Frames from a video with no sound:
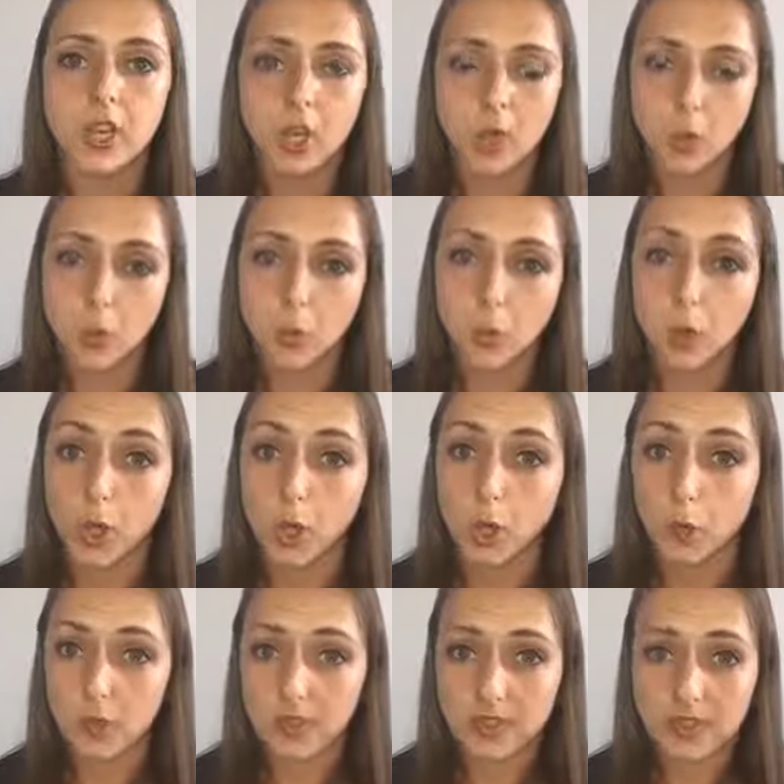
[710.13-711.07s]
or work
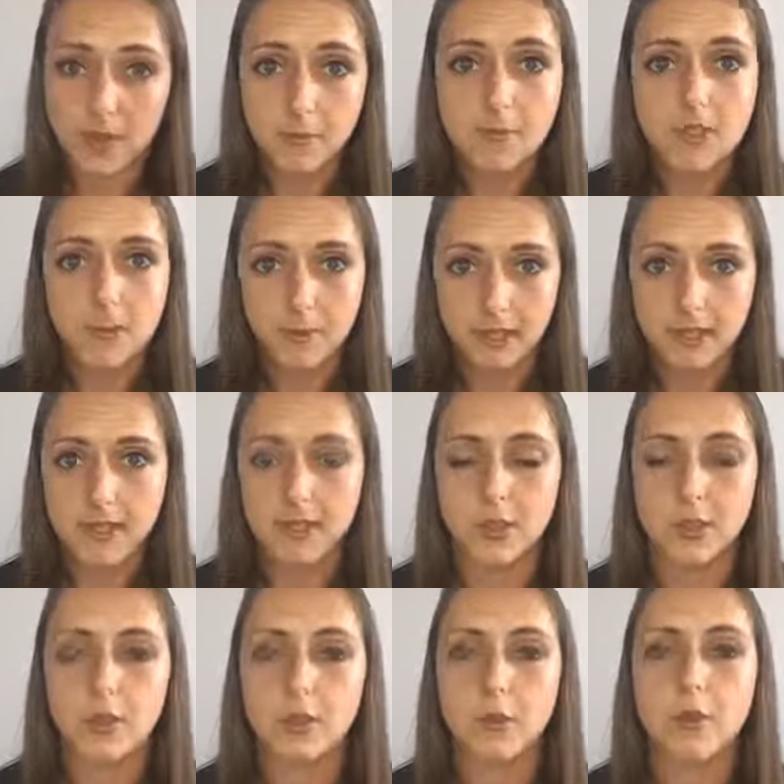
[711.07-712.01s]
with them depending
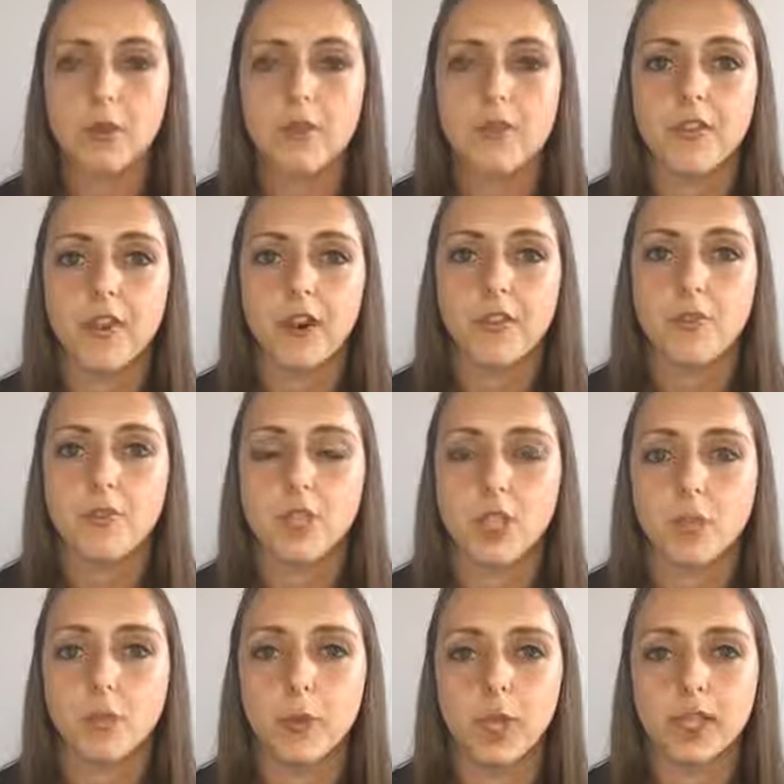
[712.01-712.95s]
on what environment
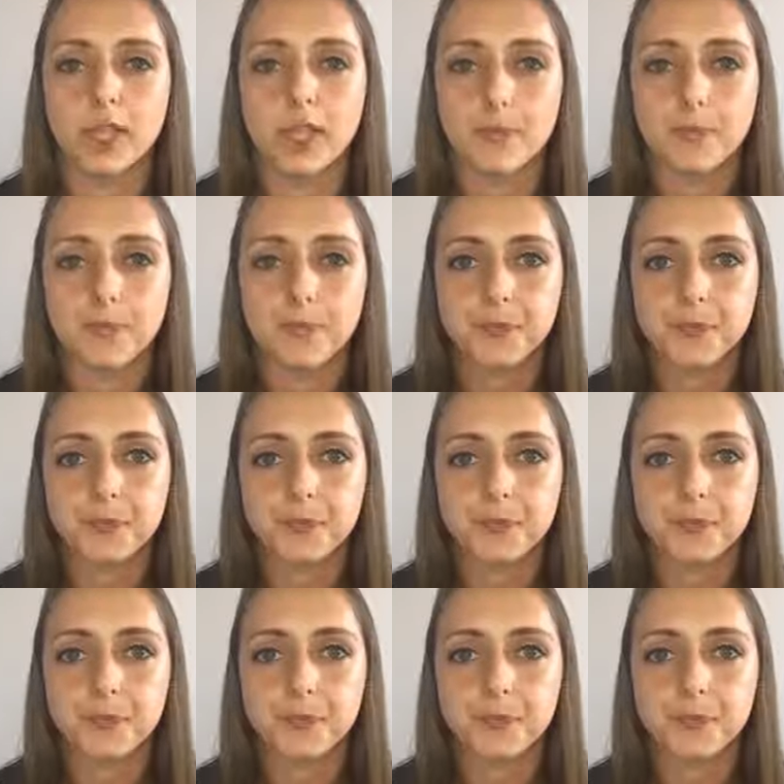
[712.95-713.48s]
you work in.